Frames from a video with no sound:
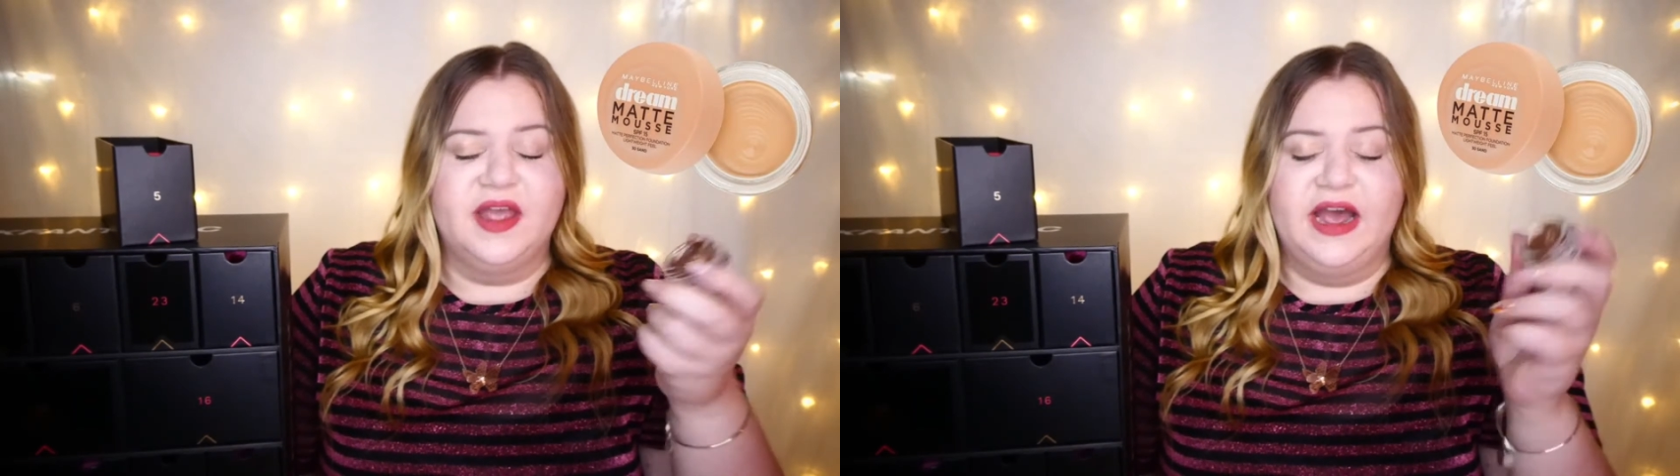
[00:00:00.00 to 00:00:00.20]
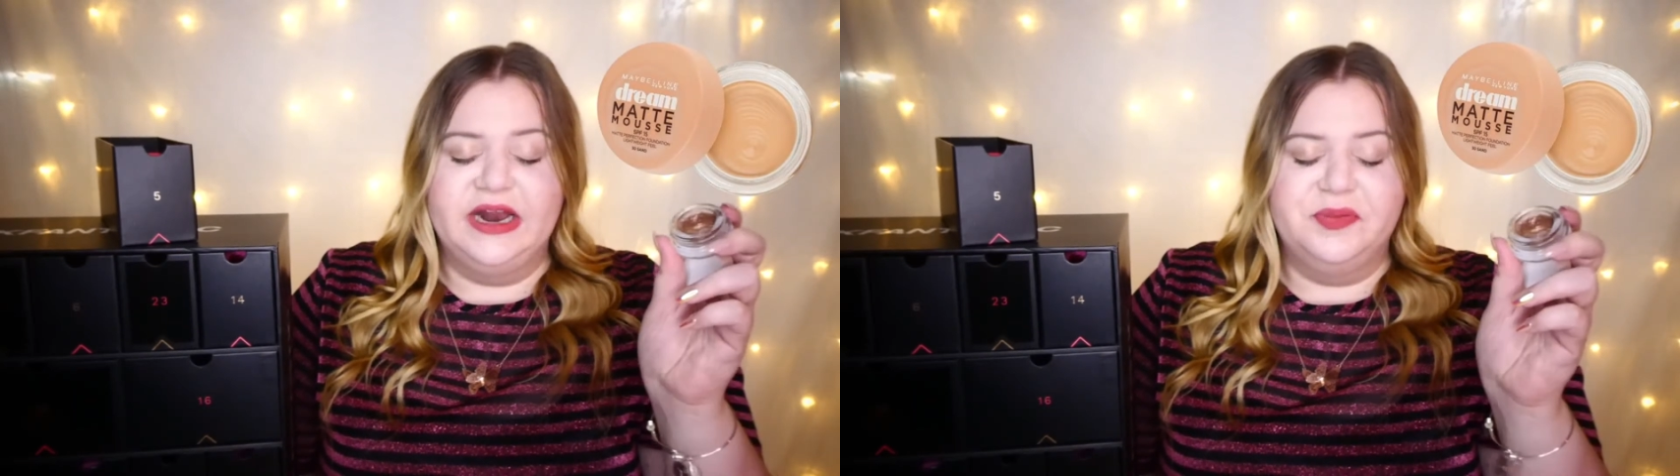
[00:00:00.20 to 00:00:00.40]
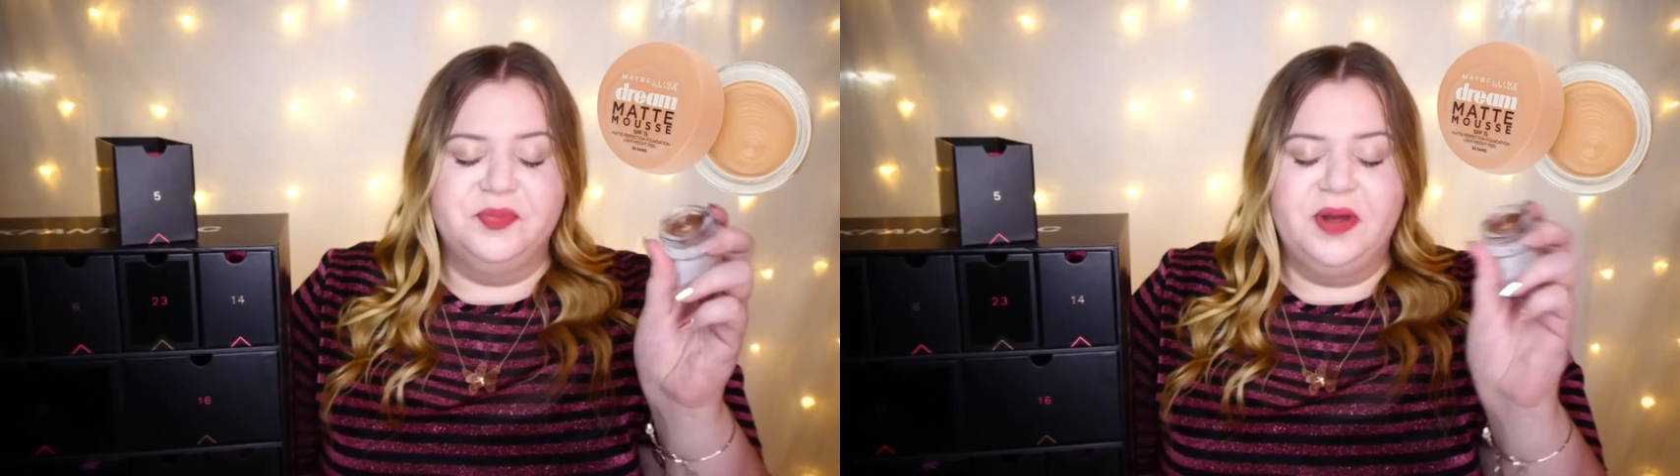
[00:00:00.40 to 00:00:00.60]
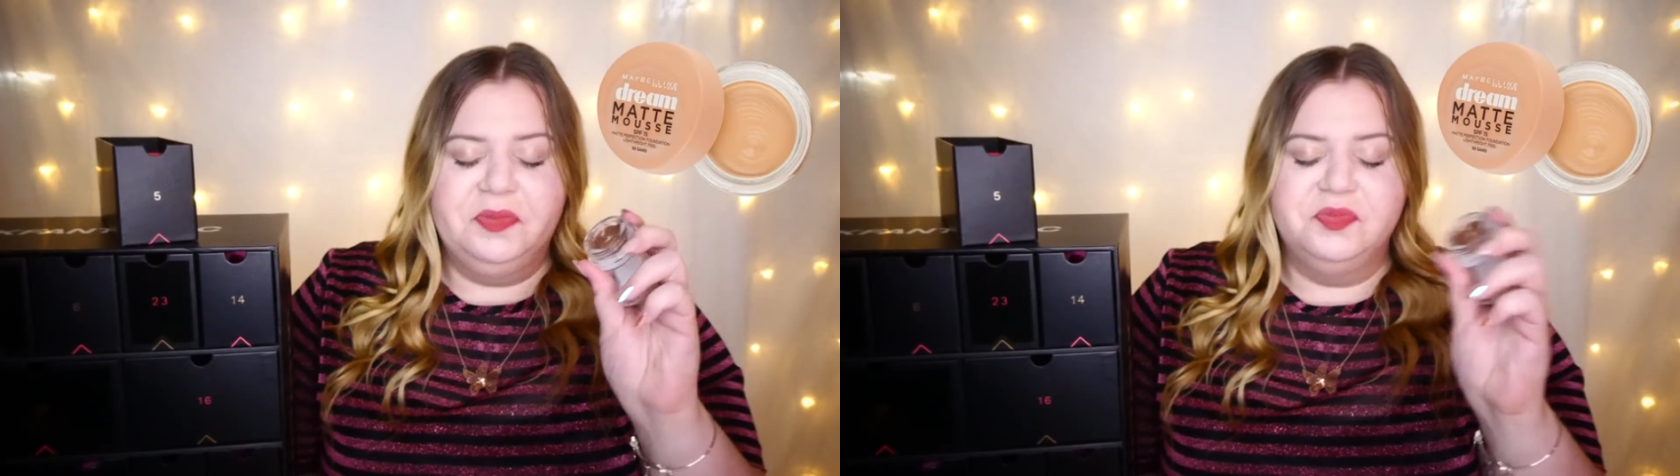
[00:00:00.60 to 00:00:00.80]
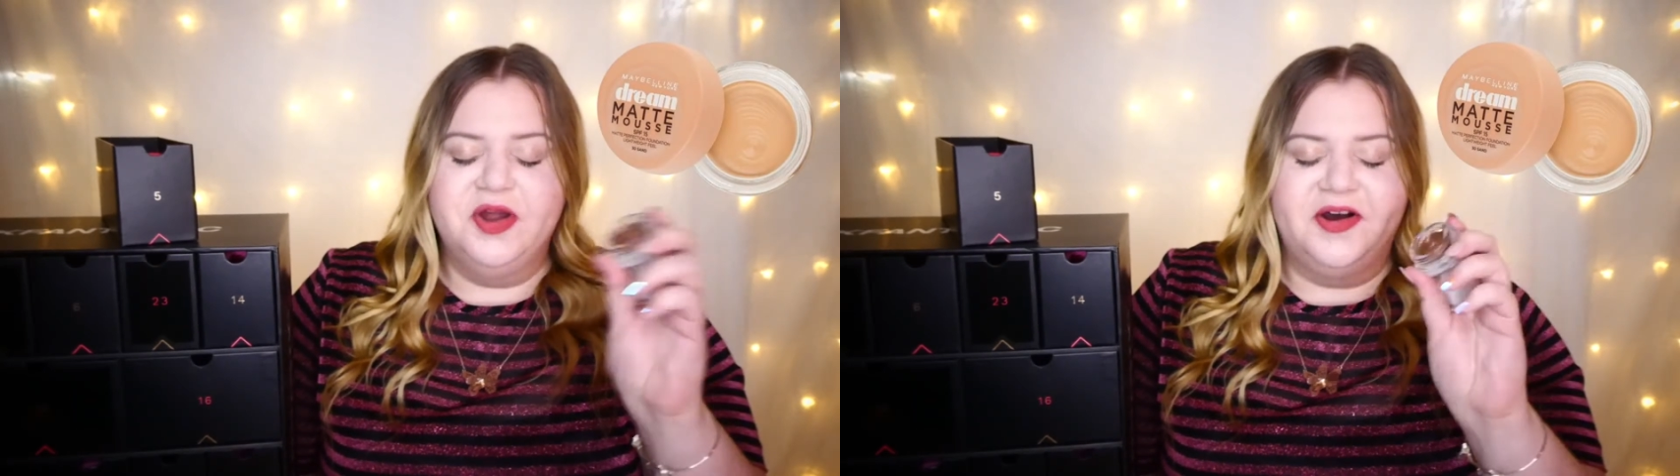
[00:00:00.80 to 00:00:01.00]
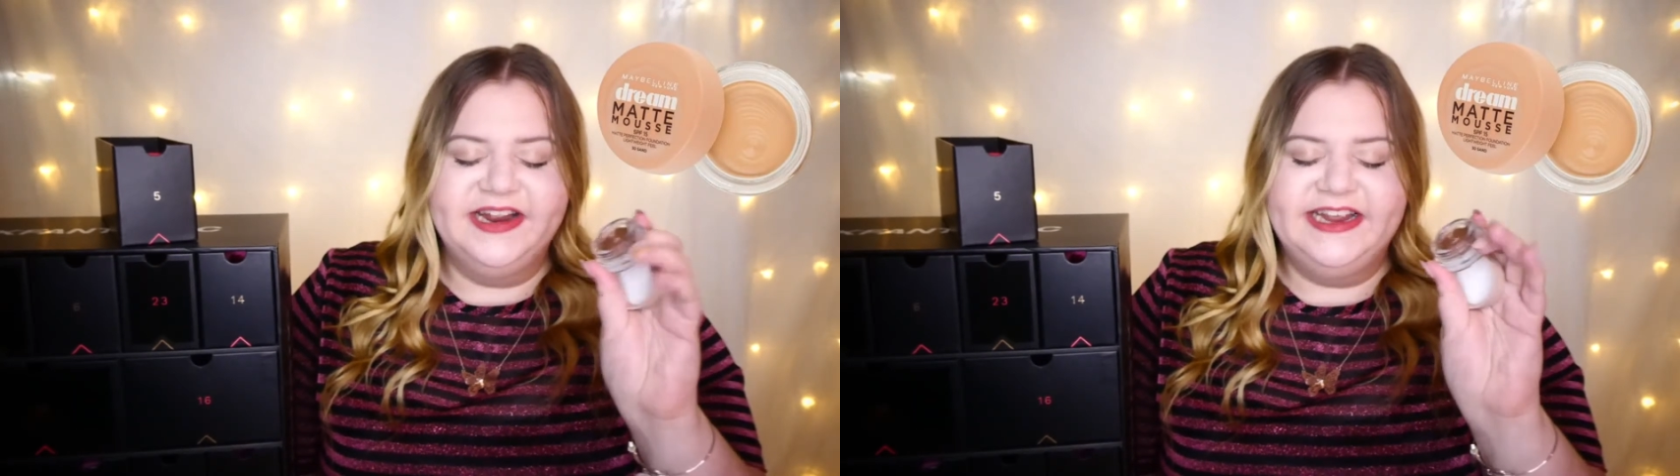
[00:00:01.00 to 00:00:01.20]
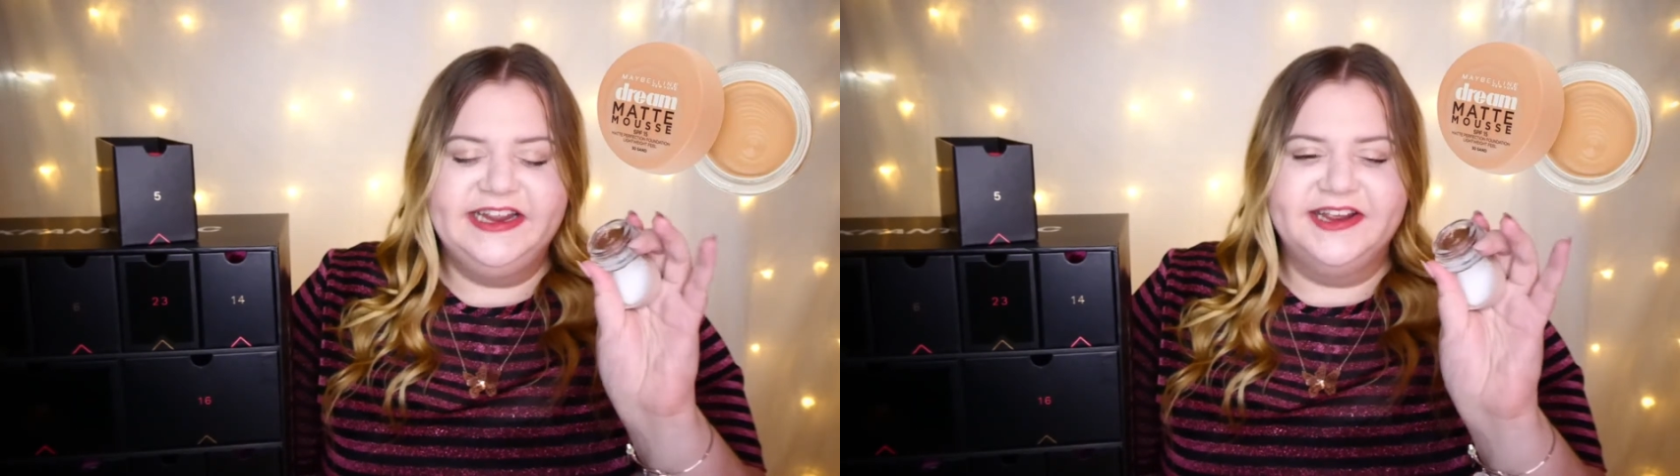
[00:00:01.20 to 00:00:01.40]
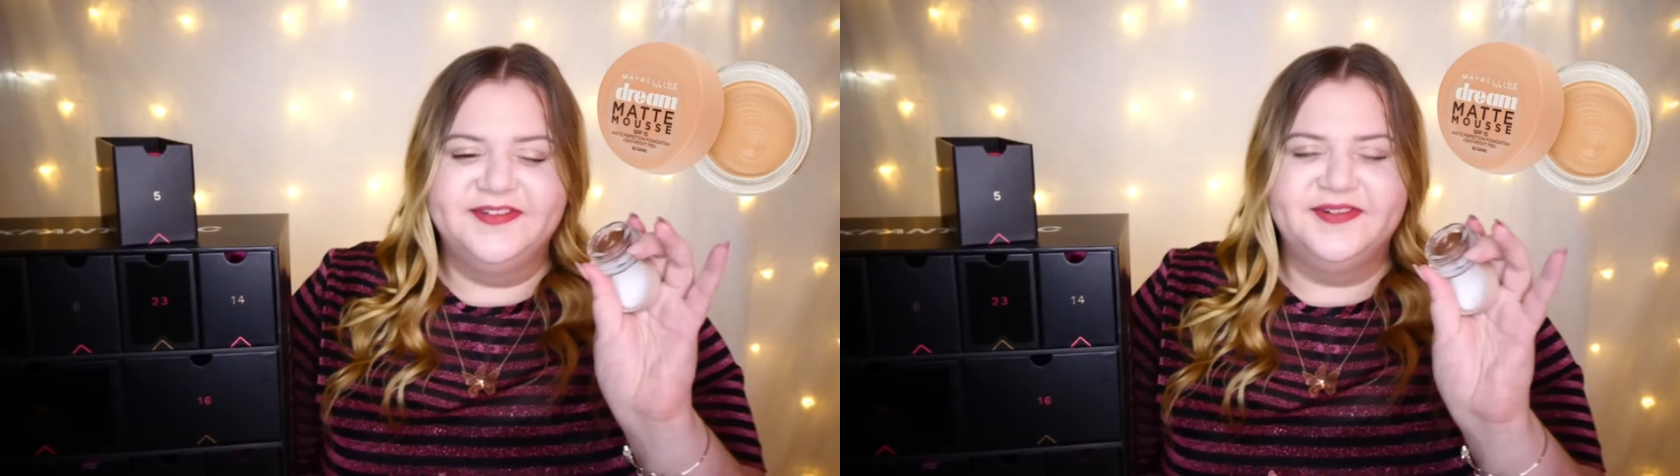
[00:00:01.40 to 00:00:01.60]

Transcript: and I'm not here